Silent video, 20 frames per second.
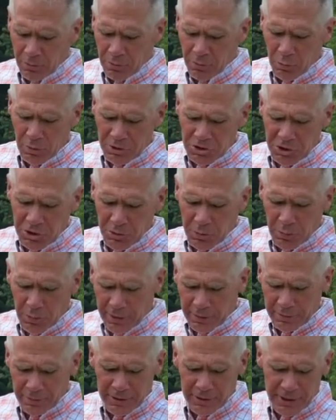once you
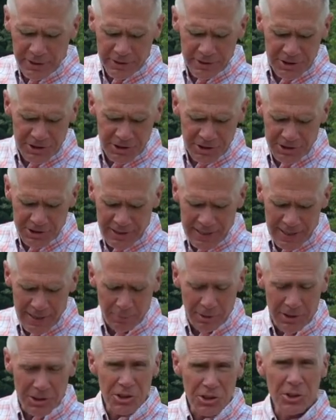uh, get this
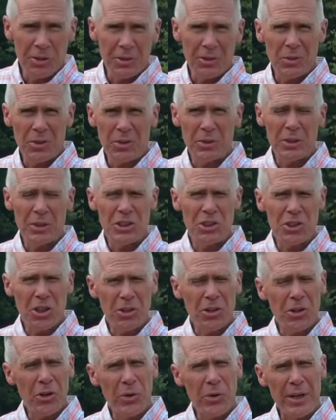established and you
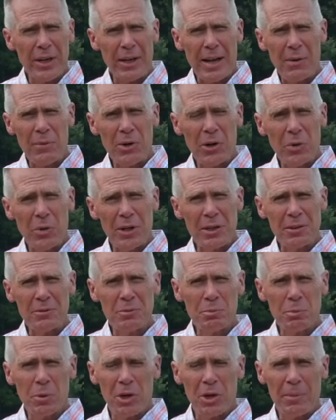start doing it, I would only
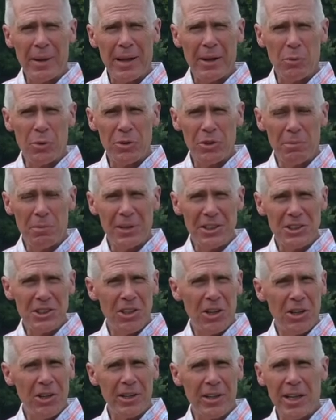put them out with the
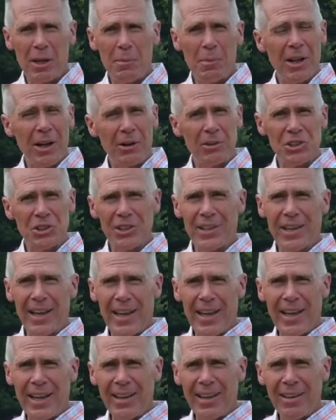muzzle on a couple hours a
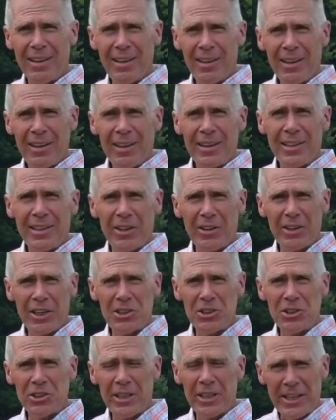day until
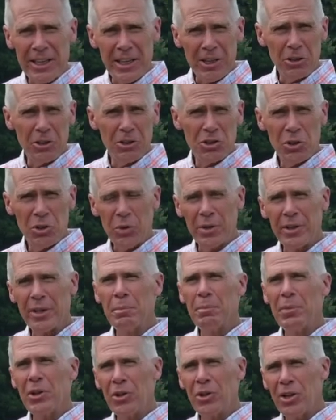they get used to it and
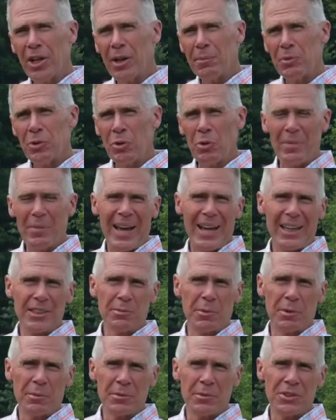then build up to a
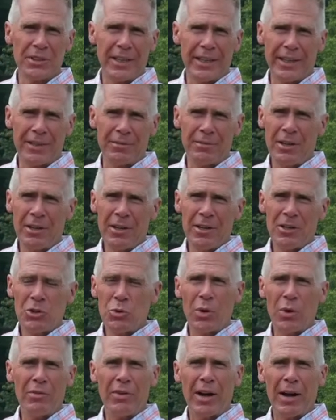maximum of say
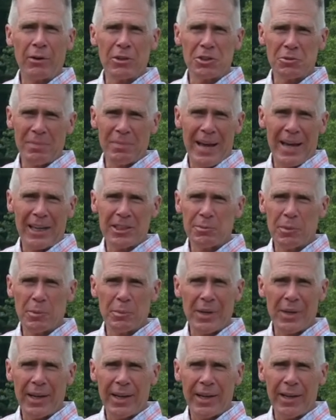12 hours
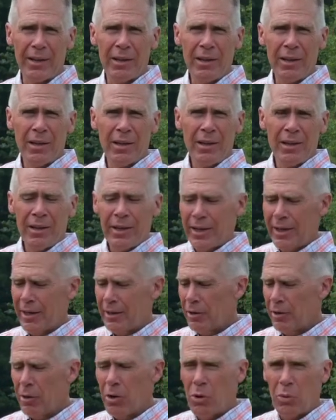maximum a day
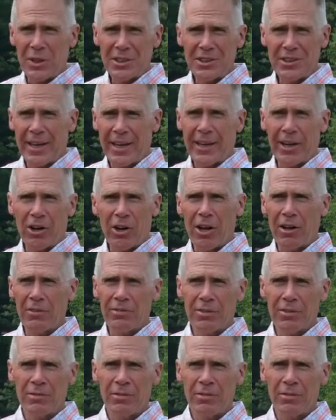and always take it off